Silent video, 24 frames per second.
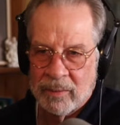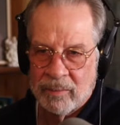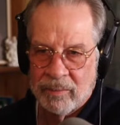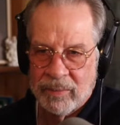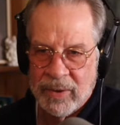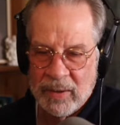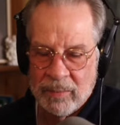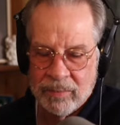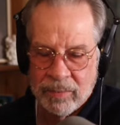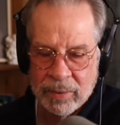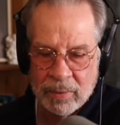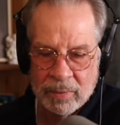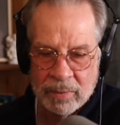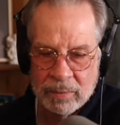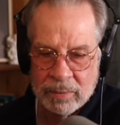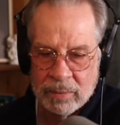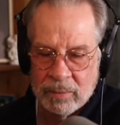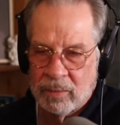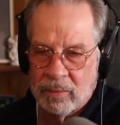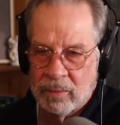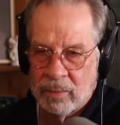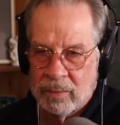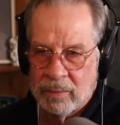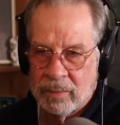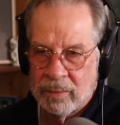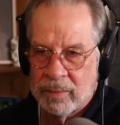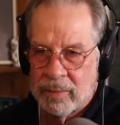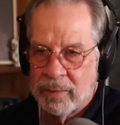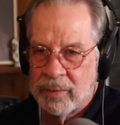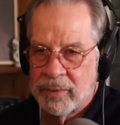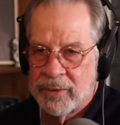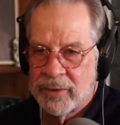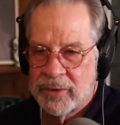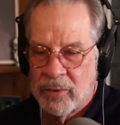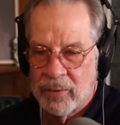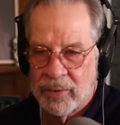people
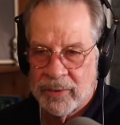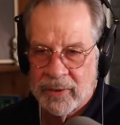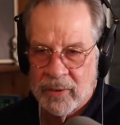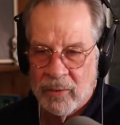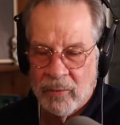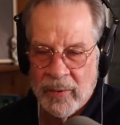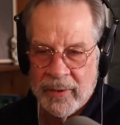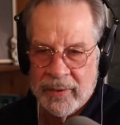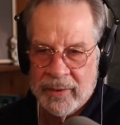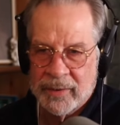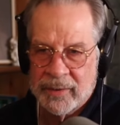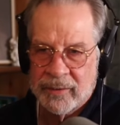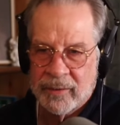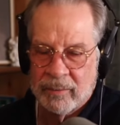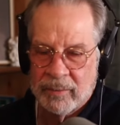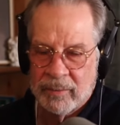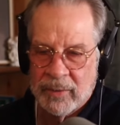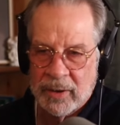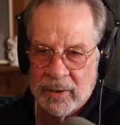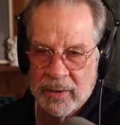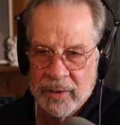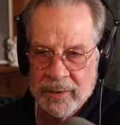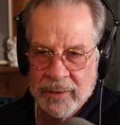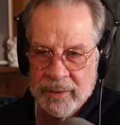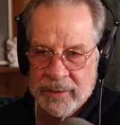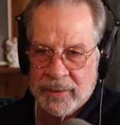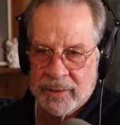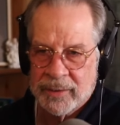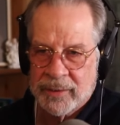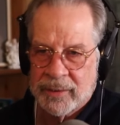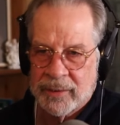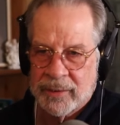sort the winners from the losers.